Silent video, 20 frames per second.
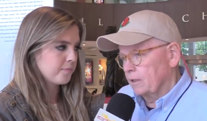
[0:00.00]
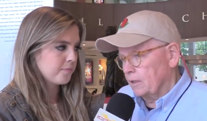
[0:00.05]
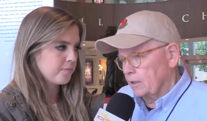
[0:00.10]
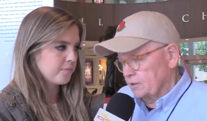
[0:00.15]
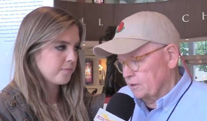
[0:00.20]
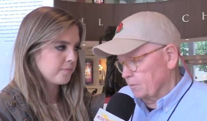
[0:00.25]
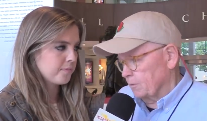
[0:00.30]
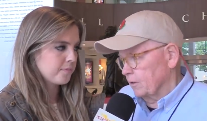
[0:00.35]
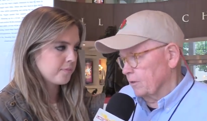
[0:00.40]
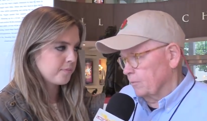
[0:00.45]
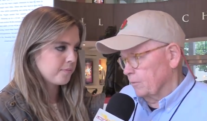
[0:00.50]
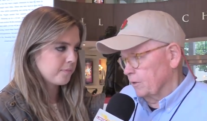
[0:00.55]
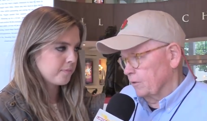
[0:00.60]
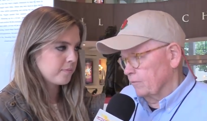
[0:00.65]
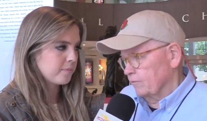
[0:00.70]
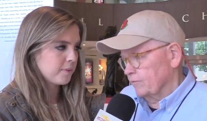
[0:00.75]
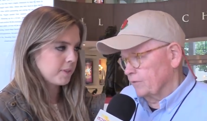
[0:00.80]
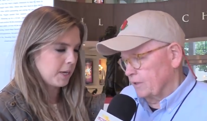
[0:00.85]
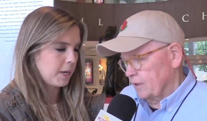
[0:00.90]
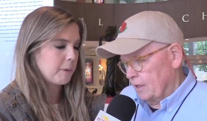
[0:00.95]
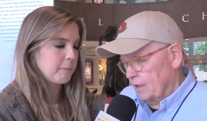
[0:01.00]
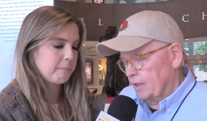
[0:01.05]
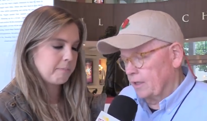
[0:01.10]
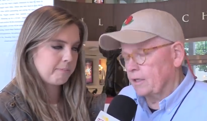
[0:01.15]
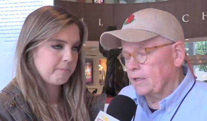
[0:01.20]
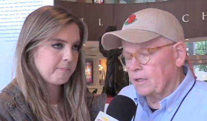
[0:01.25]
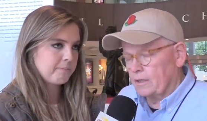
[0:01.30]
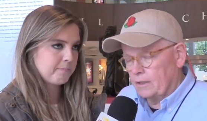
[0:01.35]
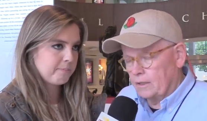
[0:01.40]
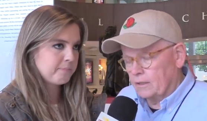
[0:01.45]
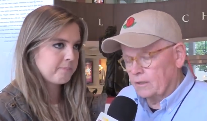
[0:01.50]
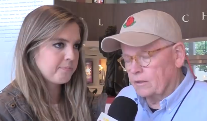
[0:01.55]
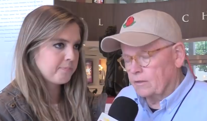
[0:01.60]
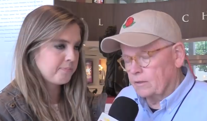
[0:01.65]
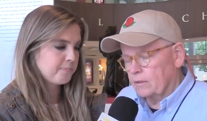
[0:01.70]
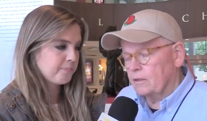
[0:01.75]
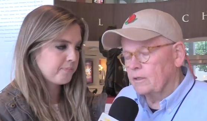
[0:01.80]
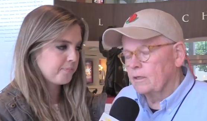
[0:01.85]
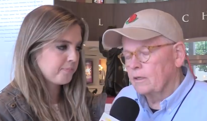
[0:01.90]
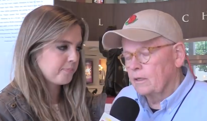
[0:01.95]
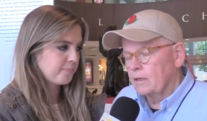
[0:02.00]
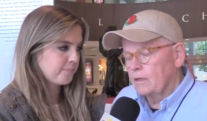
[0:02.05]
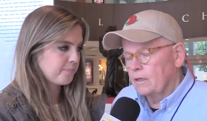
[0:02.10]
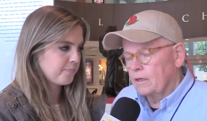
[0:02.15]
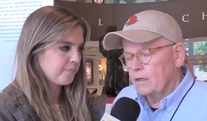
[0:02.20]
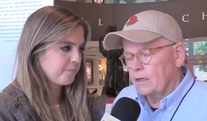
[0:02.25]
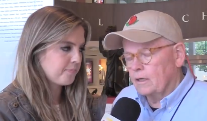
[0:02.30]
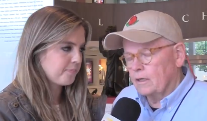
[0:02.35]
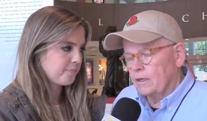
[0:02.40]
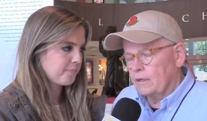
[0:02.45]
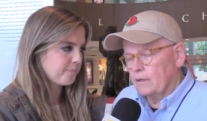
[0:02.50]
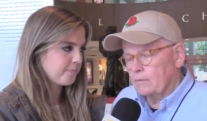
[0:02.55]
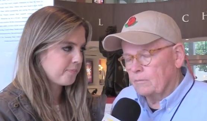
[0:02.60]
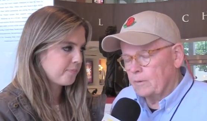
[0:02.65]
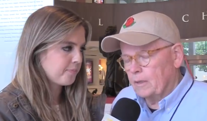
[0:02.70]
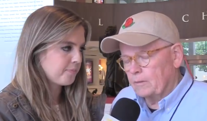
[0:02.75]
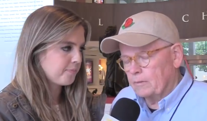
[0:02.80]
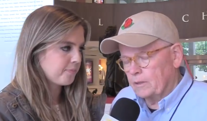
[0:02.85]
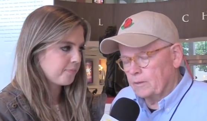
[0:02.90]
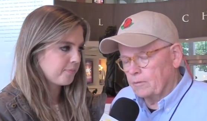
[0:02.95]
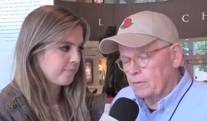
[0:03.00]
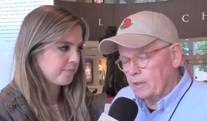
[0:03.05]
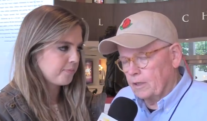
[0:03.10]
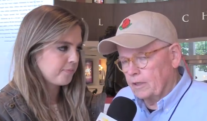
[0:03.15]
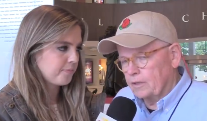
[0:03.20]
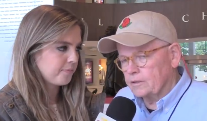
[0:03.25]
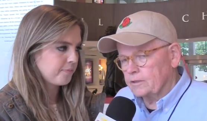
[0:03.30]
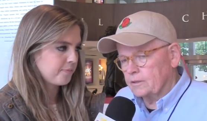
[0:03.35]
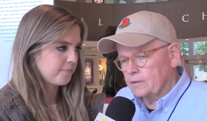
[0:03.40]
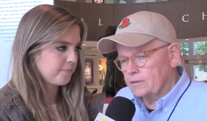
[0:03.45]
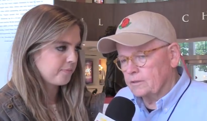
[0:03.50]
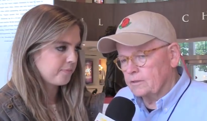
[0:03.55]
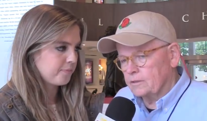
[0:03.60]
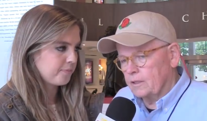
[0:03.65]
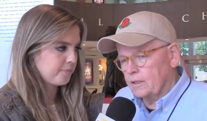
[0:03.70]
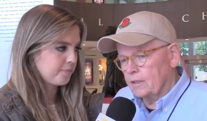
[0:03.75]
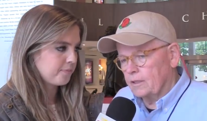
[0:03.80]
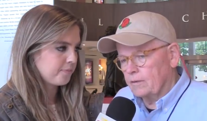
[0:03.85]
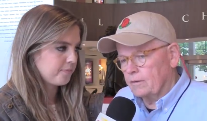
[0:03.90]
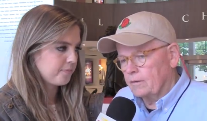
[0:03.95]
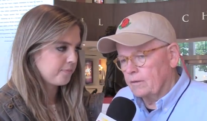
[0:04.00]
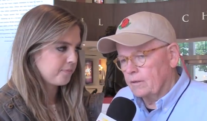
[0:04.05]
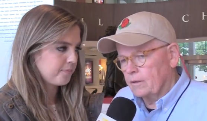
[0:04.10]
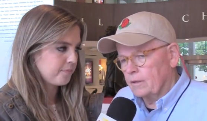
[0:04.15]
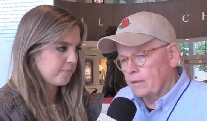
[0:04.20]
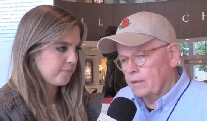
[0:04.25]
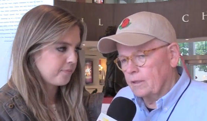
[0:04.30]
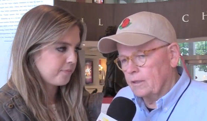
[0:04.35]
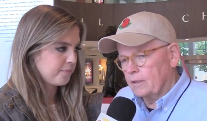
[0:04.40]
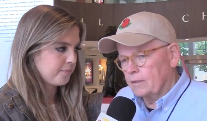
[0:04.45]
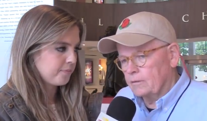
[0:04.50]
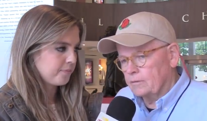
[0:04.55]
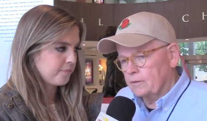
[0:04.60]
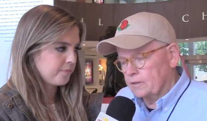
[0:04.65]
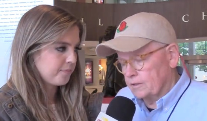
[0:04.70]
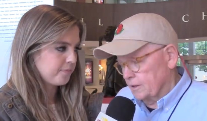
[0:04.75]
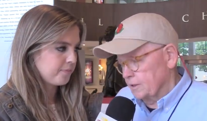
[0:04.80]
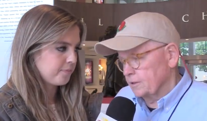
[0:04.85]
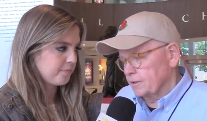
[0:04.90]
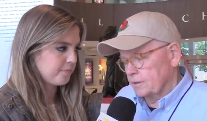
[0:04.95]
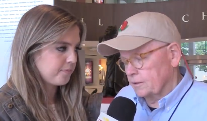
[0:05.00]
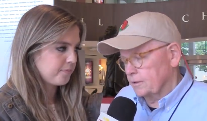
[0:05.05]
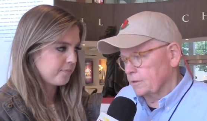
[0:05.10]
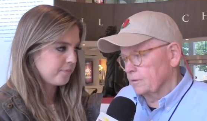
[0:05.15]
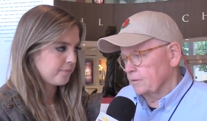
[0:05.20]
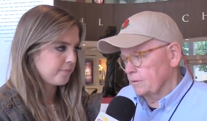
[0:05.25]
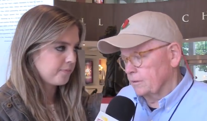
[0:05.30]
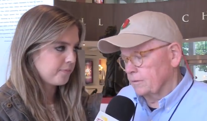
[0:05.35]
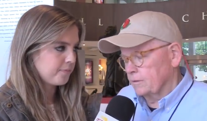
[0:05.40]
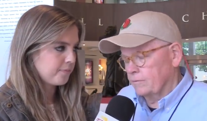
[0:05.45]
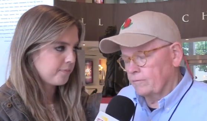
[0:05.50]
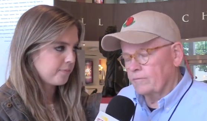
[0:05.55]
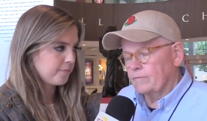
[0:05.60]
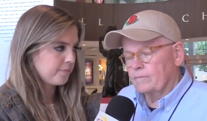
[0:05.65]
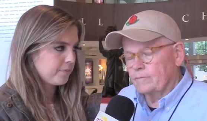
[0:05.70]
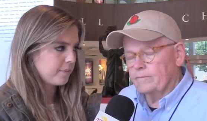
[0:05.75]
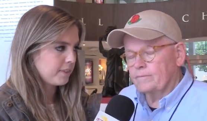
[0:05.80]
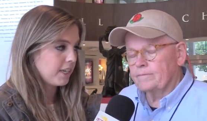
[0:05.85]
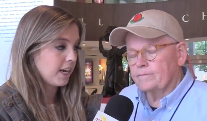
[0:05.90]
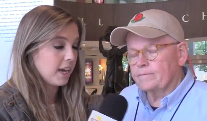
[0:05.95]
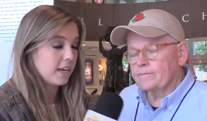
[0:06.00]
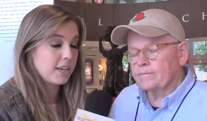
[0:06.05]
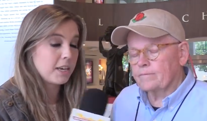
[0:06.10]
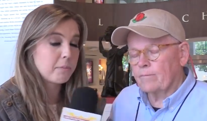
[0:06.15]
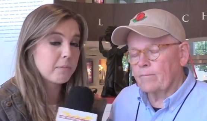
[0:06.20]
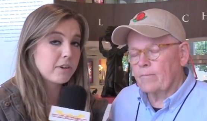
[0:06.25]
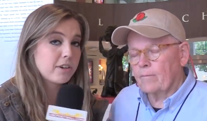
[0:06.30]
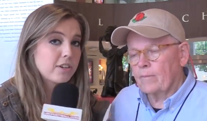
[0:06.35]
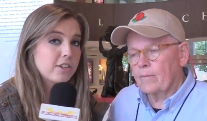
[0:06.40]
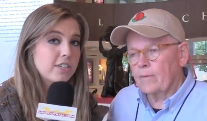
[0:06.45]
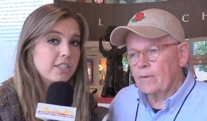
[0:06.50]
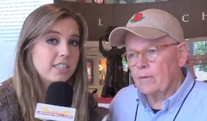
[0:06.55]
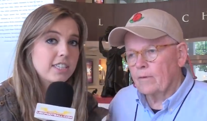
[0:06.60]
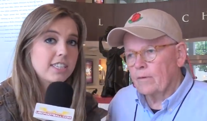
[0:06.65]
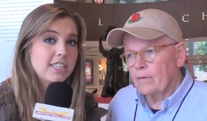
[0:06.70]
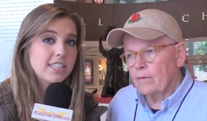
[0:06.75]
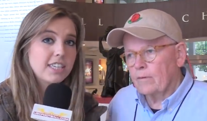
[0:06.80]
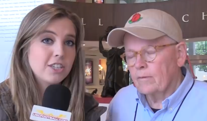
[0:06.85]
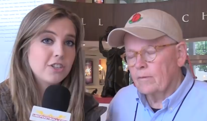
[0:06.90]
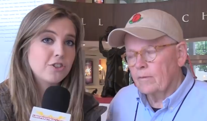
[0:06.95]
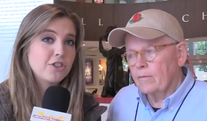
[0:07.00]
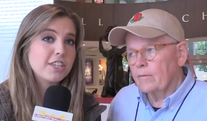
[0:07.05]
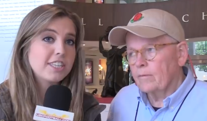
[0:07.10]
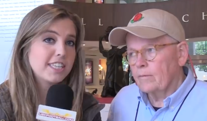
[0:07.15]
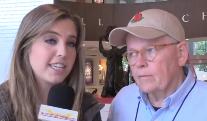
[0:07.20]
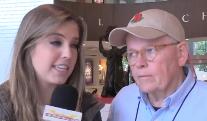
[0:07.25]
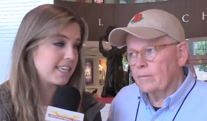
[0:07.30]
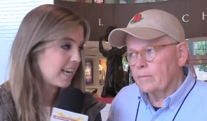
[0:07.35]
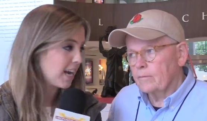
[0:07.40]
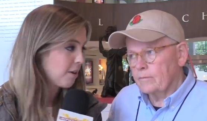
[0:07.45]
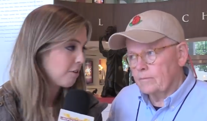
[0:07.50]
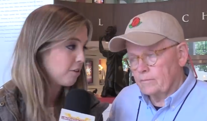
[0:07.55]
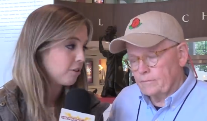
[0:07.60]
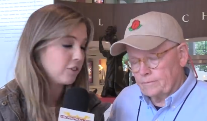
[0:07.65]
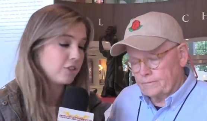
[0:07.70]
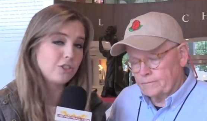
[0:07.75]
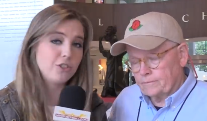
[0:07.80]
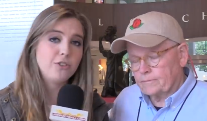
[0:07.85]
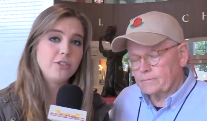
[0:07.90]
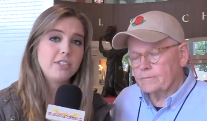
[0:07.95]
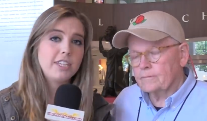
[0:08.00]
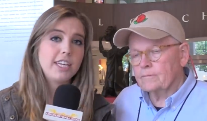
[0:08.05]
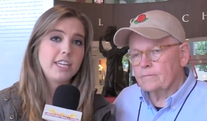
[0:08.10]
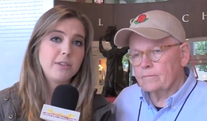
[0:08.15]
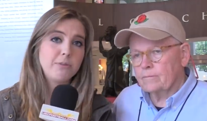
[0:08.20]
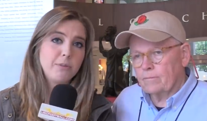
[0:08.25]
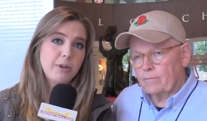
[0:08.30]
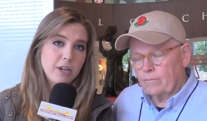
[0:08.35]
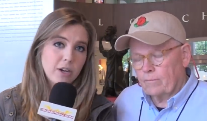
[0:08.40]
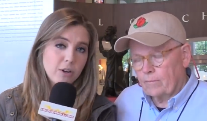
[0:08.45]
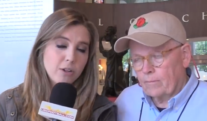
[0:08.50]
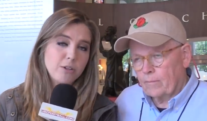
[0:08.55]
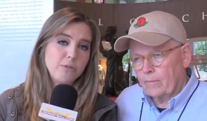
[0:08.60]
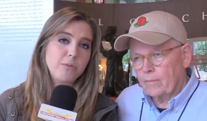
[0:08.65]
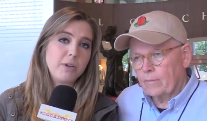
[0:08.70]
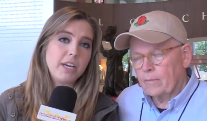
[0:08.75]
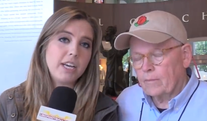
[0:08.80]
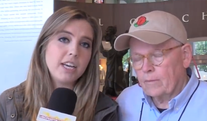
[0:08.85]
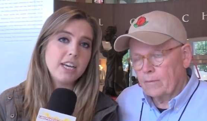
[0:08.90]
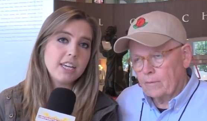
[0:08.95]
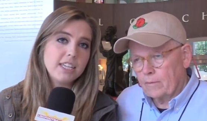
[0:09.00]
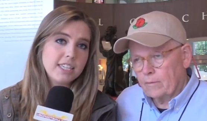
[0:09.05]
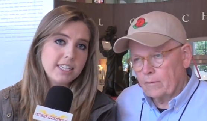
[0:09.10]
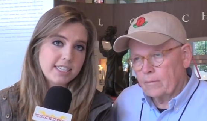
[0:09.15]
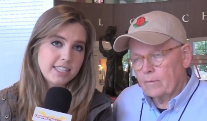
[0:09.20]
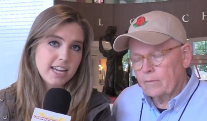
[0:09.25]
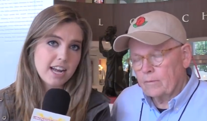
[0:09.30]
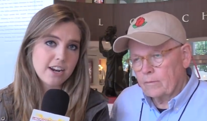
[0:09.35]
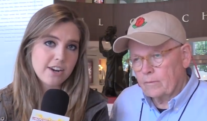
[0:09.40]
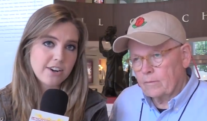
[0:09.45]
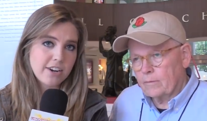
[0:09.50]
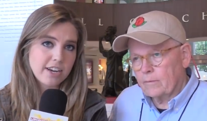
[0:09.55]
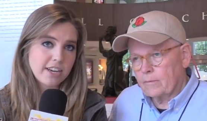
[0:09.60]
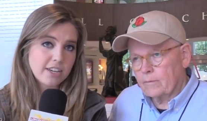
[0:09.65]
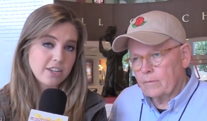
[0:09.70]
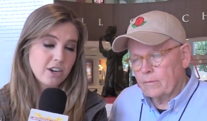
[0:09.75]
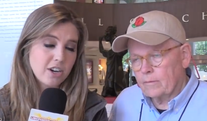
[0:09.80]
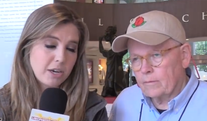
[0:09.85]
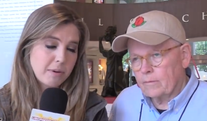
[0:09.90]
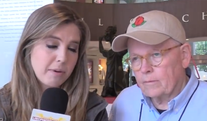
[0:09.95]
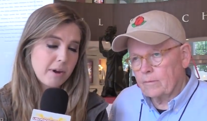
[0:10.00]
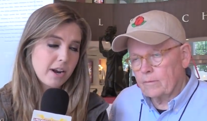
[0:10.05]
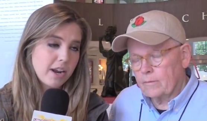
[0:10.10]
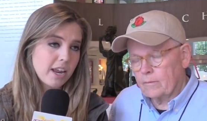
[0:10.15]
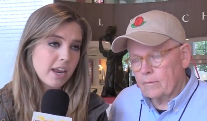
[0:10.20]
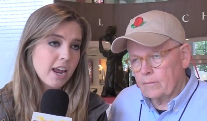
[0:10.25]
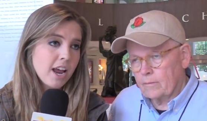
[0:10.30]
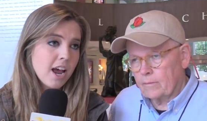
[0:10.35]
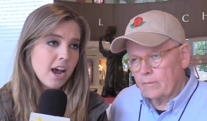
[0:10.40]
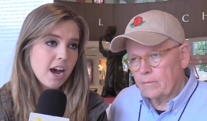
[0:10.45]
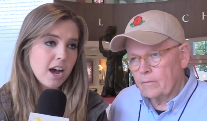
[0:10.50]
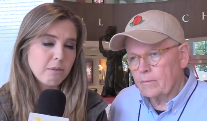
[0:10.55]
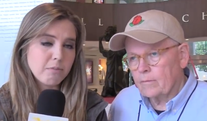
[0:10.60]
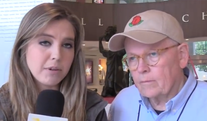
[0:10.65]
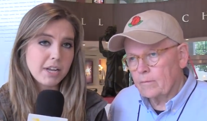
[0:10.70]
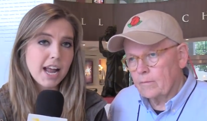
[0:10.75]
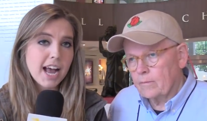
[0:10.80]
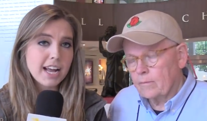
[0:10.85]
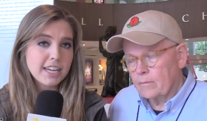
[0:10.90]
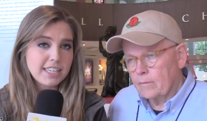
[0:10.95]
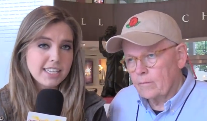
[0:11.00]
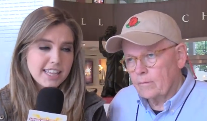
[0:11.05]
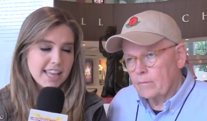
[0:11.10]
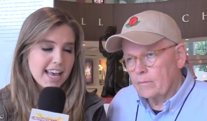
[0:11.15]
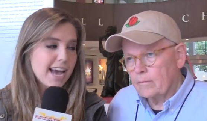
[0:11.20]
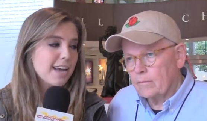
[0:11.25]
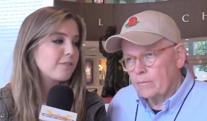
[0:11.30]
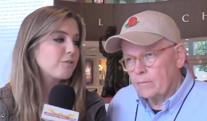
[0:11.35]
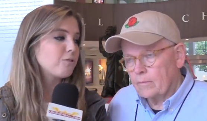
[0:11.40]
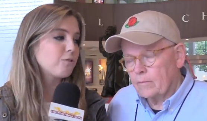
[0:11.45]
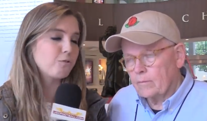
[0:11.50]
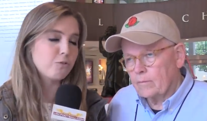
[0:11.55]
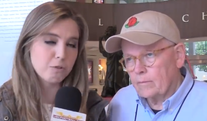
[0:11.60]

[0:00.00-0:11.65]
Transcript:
Speaker 1: a smart move today and a good uh, public relations uh, uh, decision.
Speaker 2: Yeah, yeah, better to, to address that now on Tuesday than wait all the way to Saturday to talk about it. Uh, but uh, to the actual